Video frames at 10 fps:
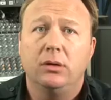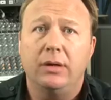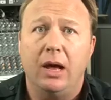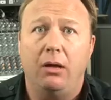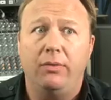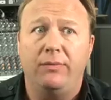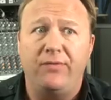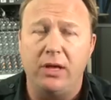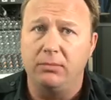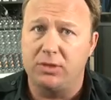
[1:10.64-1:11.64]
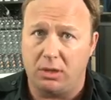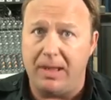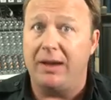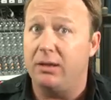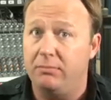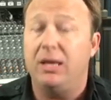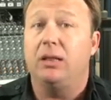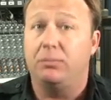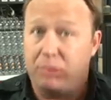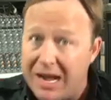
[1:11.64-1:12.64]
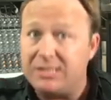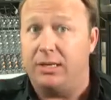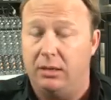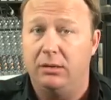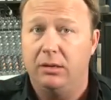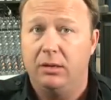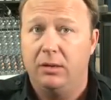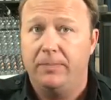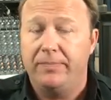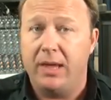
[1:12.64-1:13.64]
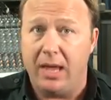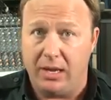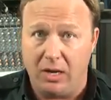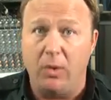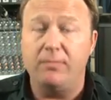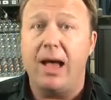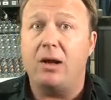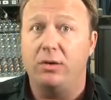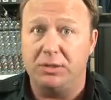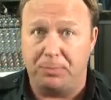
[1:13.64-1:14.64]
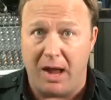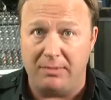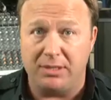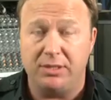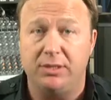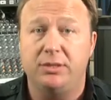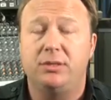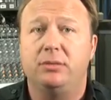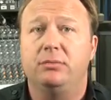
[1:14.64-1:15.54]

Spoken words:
Now, the films are about him being the president and going back on his promises